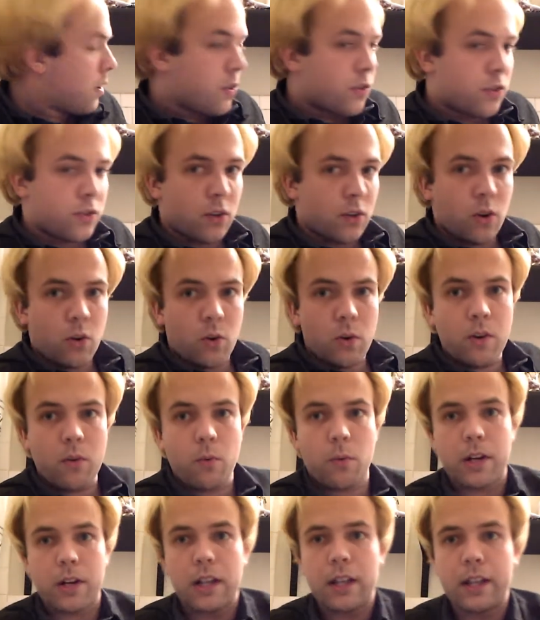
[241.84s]
So
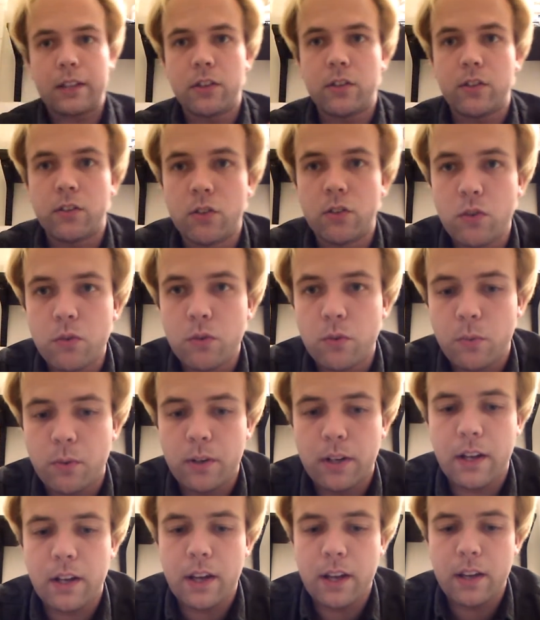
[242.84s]
what I like to do
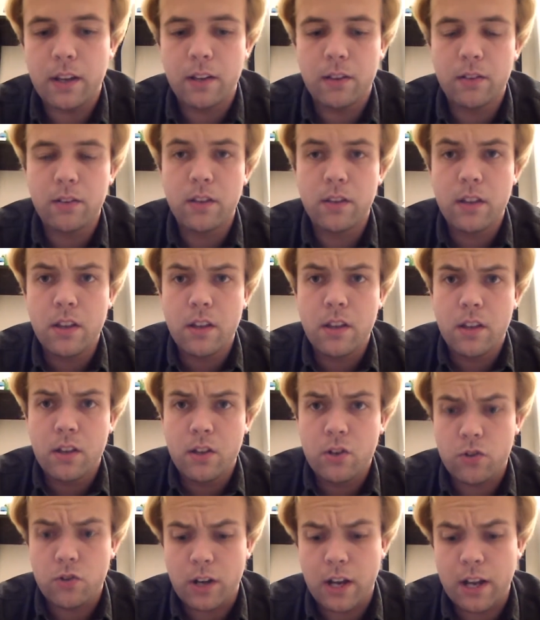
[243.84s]
when I
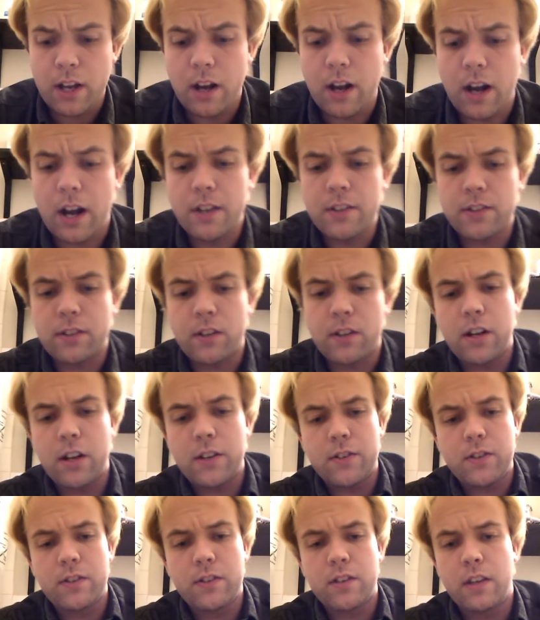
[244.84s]
try hot
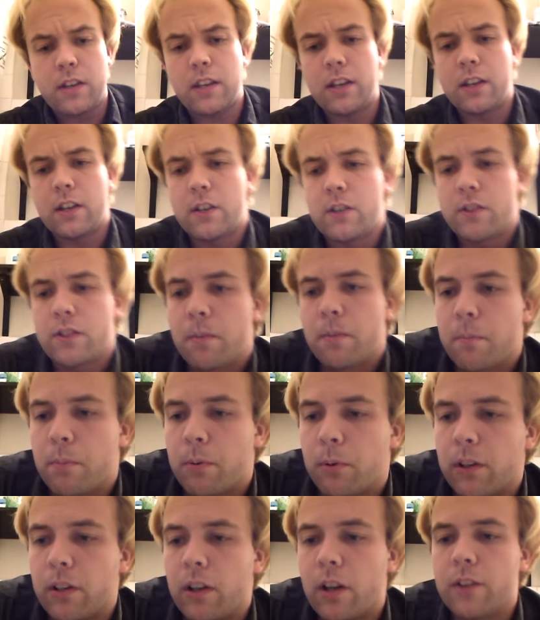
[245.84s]
sauce is
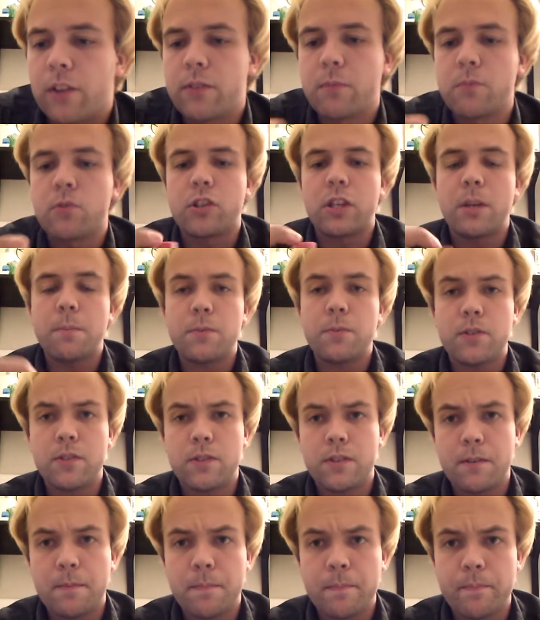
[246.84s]
put it on some chips.